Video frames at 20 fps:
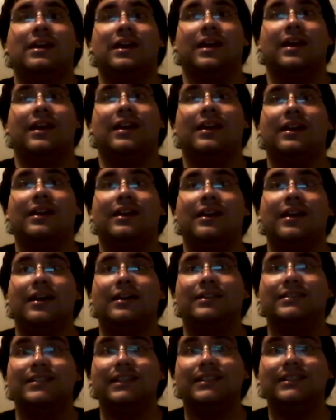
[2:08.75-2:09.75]
and
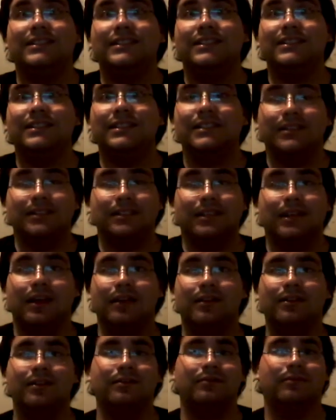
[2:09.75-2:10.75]
yeah, as I said, these
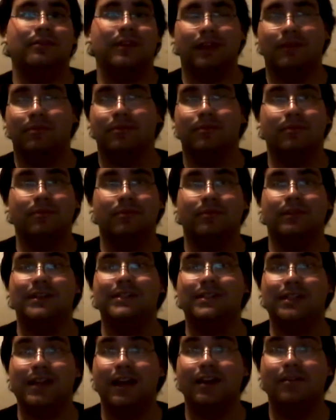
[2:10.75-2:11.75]
like
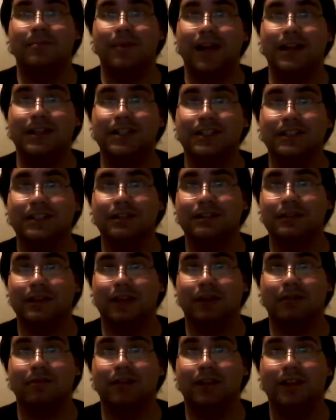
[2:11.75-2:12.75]
these kind of
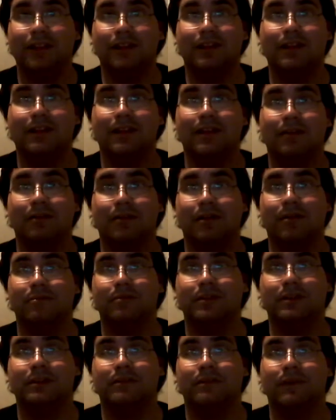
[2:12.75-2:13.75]
matches like really did
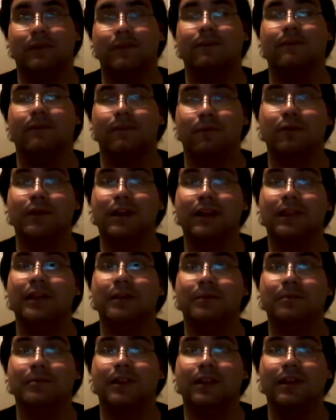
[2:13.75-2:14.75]
always like
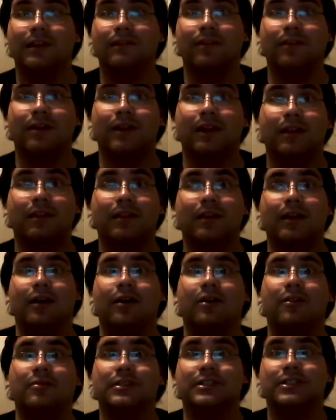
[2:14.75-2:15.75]
really delivered, and they
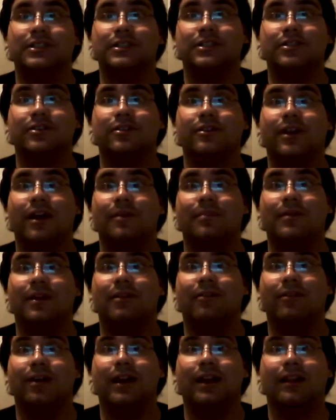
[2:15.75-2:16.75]
always just turned out
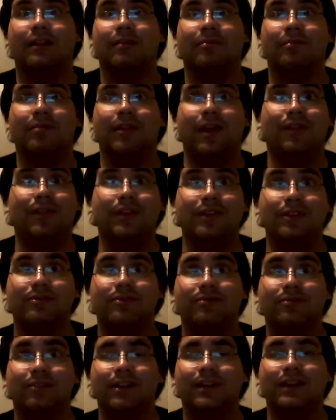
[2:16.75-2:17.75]
being great. And yeah,
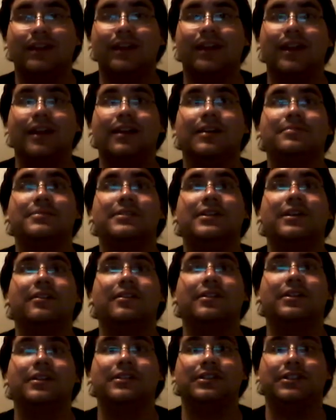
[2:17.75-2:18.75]
these really did end up
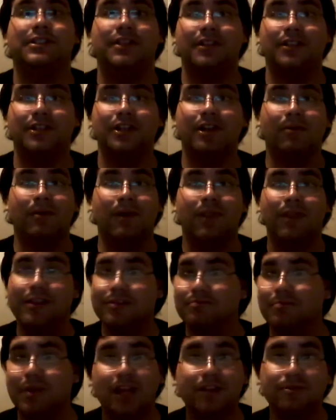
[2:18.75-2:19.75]
stealing the, sh- the show, and
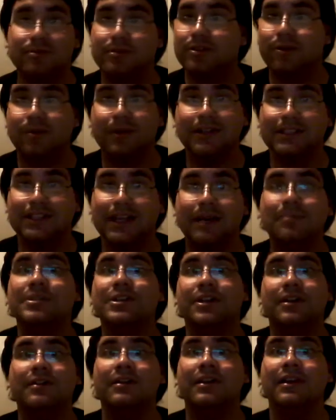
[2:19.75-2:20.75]
this match was no
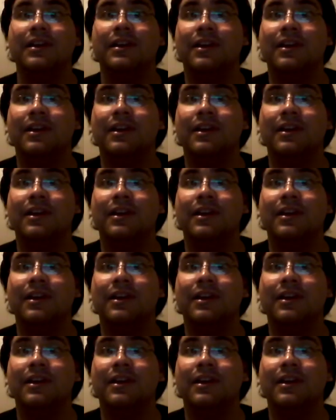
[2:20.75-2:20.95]
exception.